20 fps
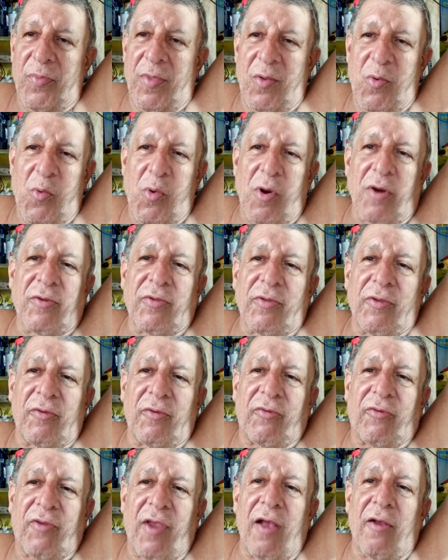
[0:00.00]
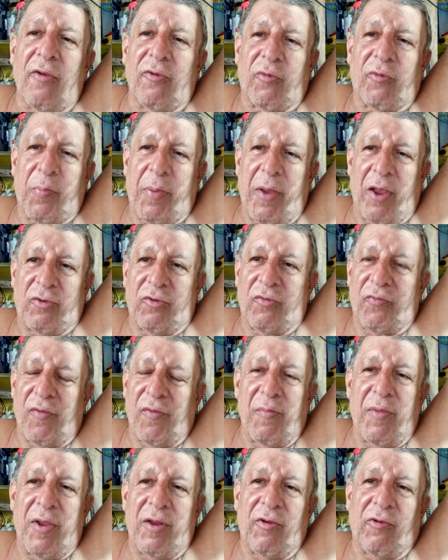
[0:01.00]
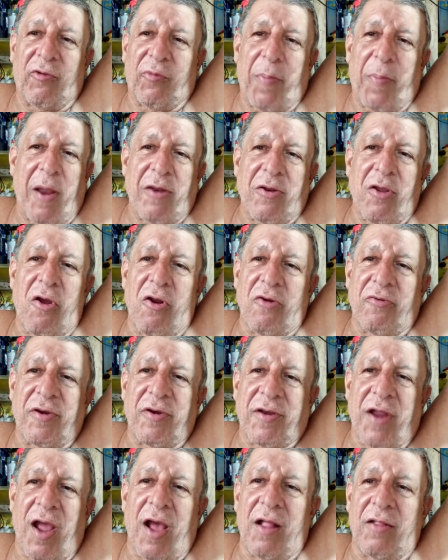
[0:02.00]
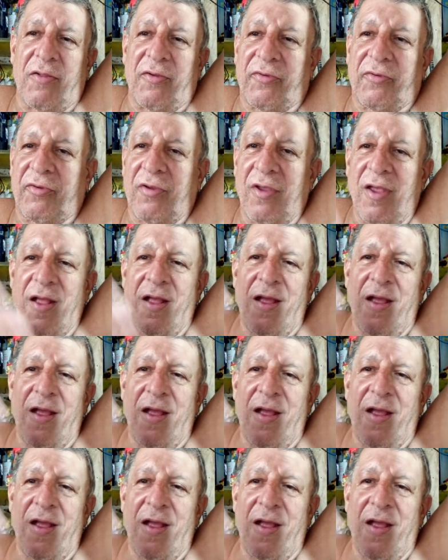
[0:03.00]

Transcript: worthless sales pitch for me to spend $100